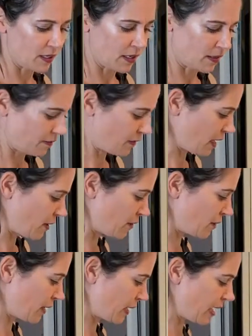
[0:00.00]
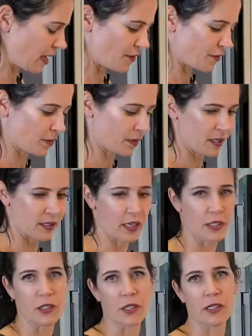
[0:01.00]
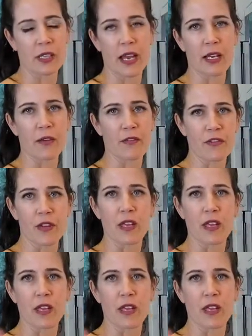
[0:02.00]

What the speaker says: and I don't really have them because I just kind of